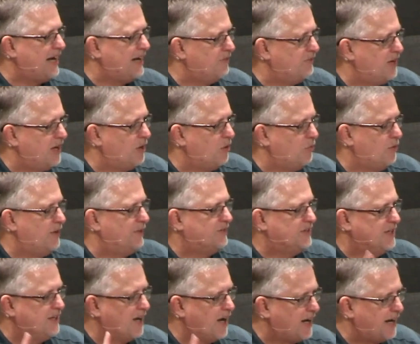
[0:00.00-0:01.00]
I have dealt
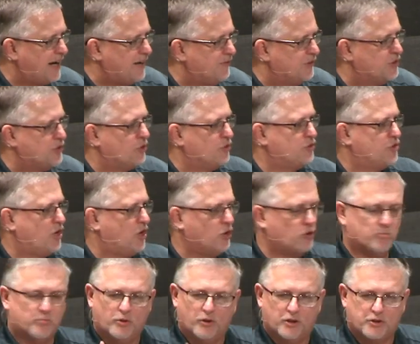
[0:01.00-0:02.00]
with did not have a church
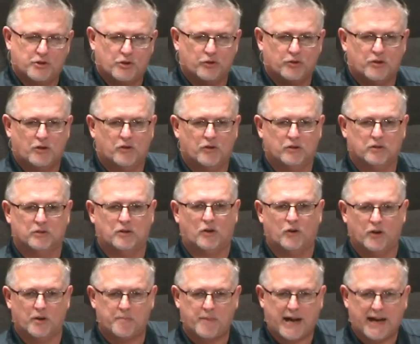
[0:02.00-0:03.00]
home or a church
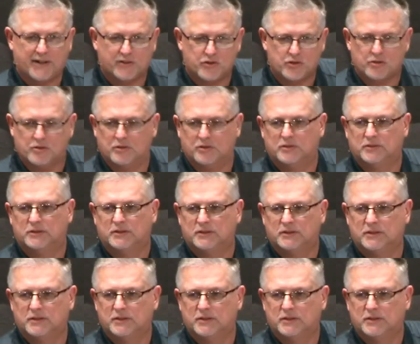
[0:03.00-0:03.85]
or, or a pastor.